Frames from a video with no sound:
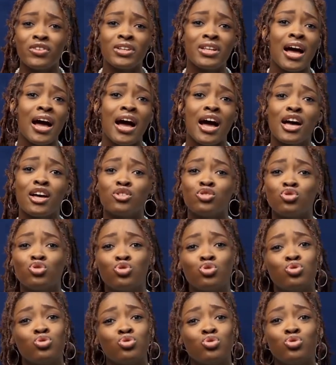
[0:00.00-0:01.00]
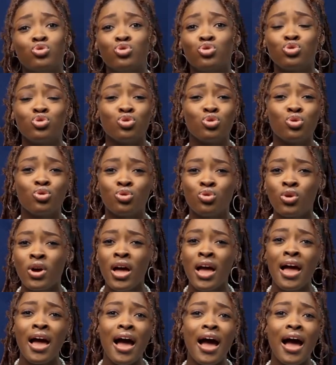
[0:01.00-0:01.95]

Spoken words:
it has Judu Gudu,